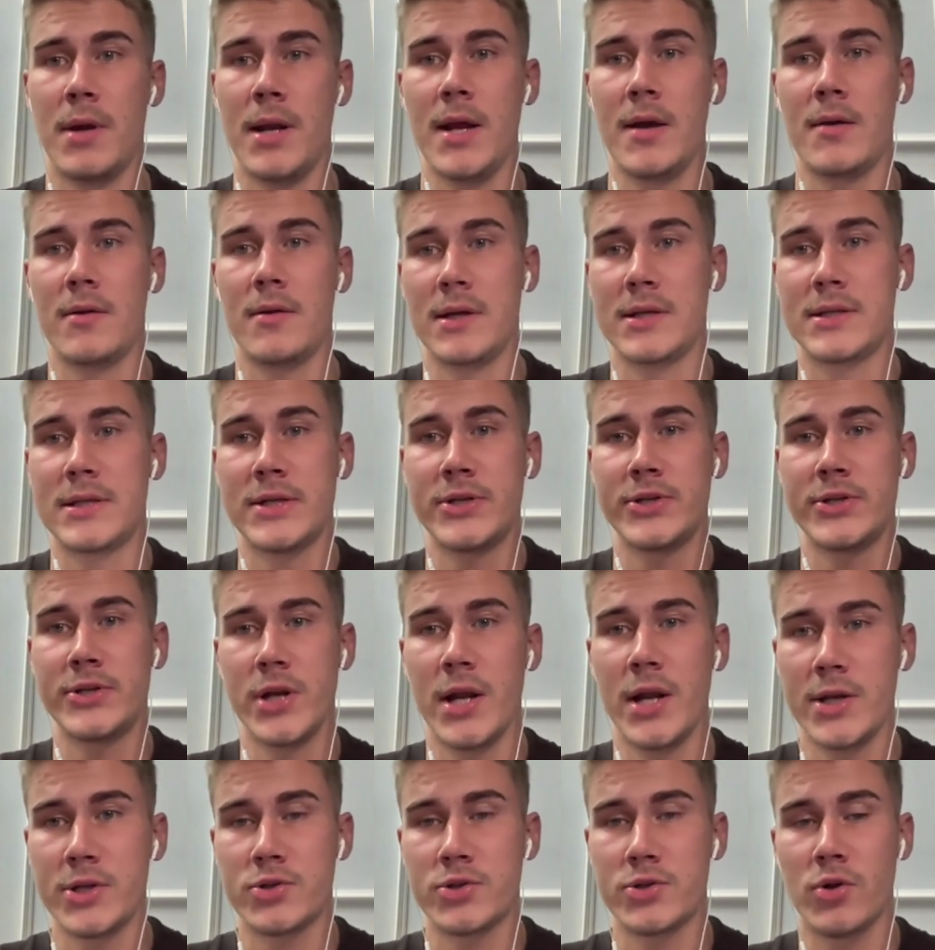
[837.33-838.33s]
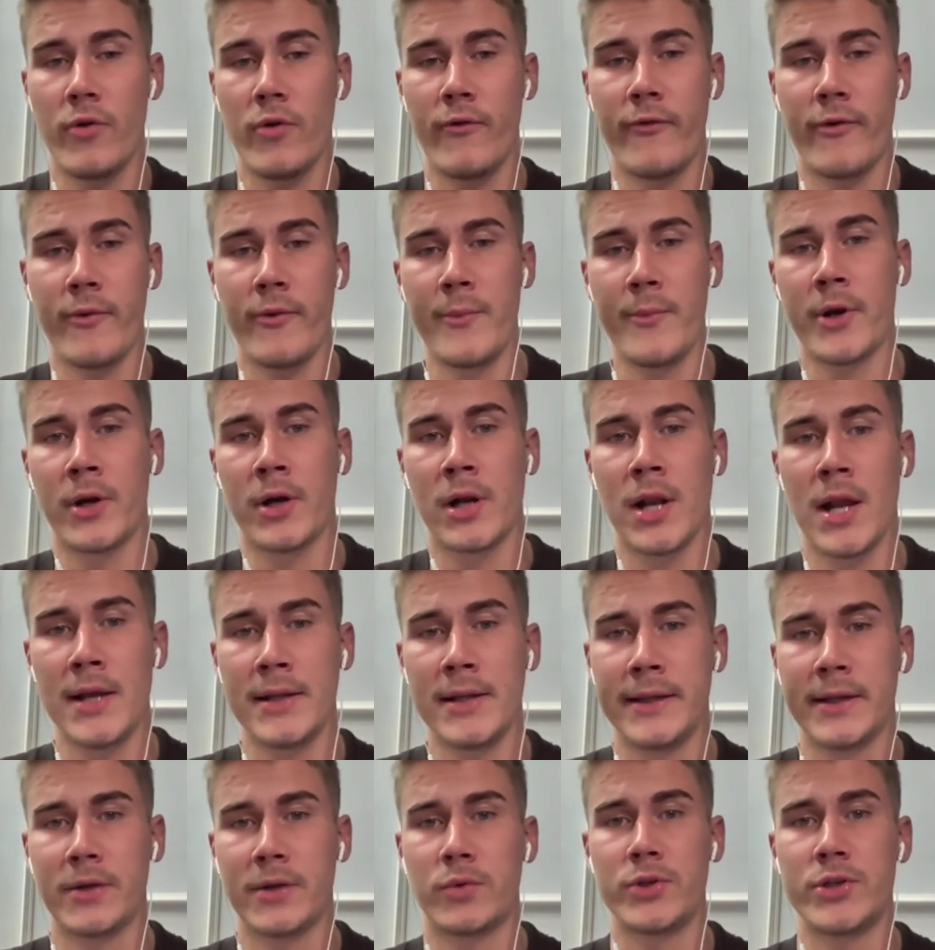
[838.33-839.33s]
But yeah, essentially, I saw from your
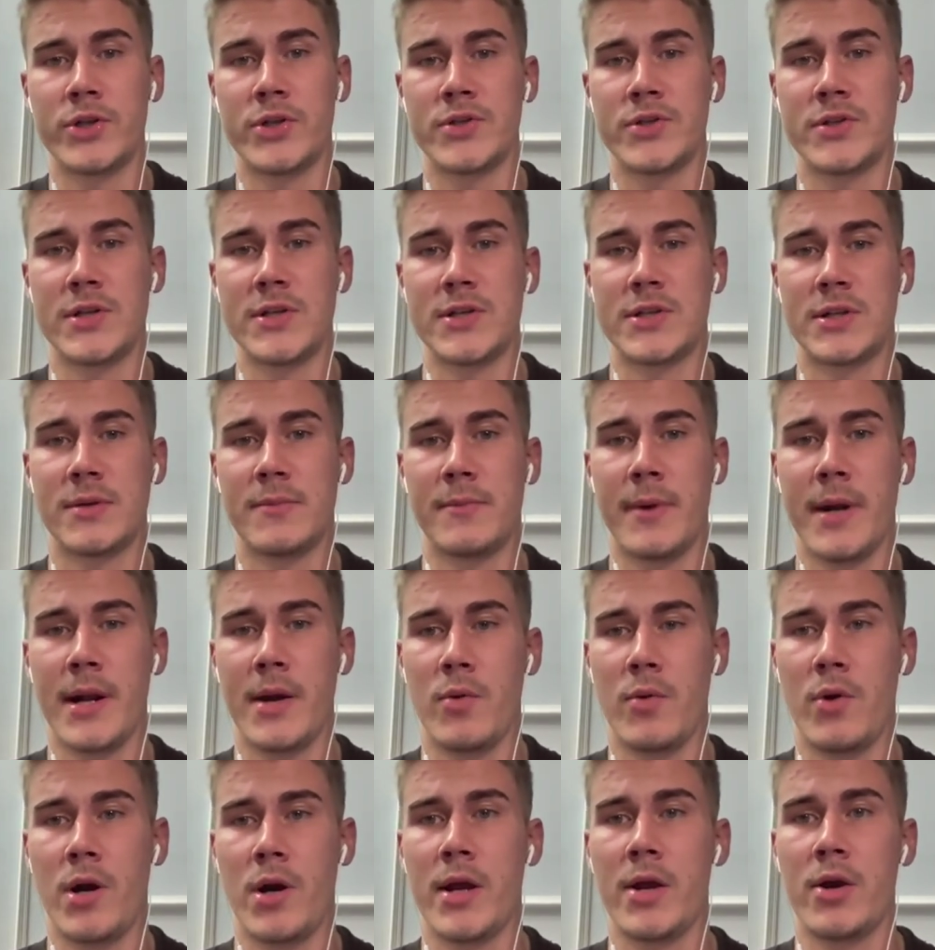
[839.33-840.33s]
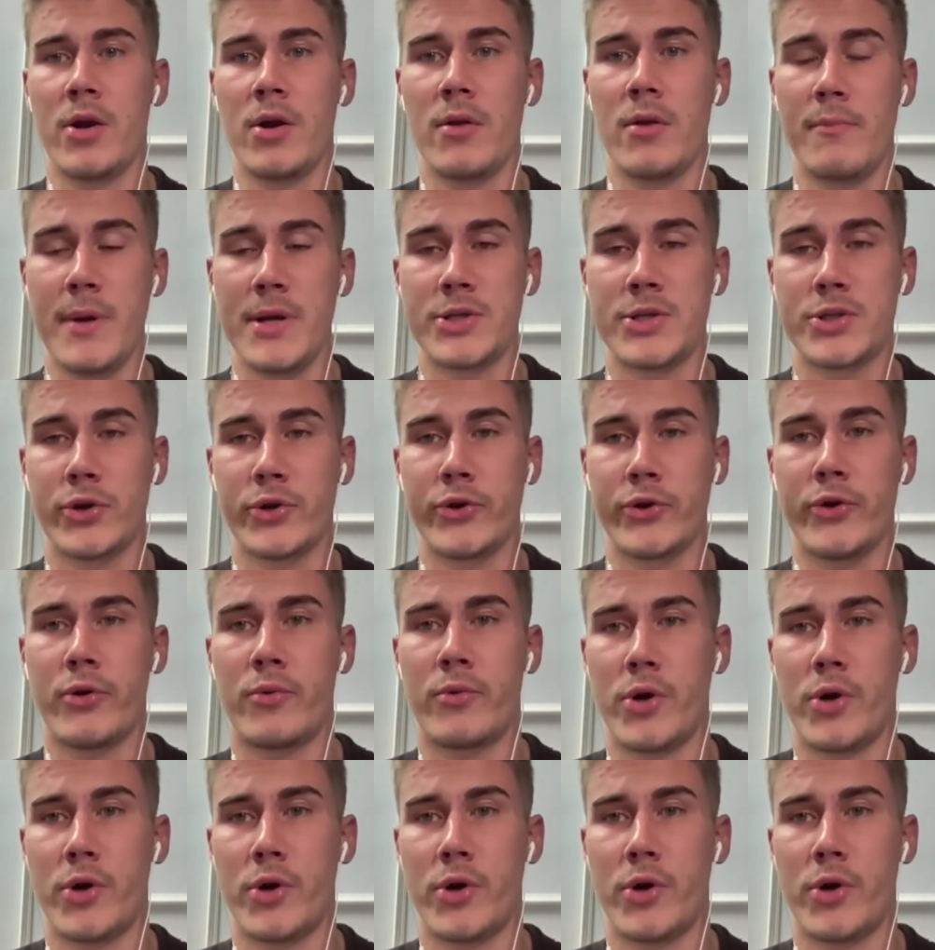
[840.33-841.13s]
client acquisition system, but I want to hear it based on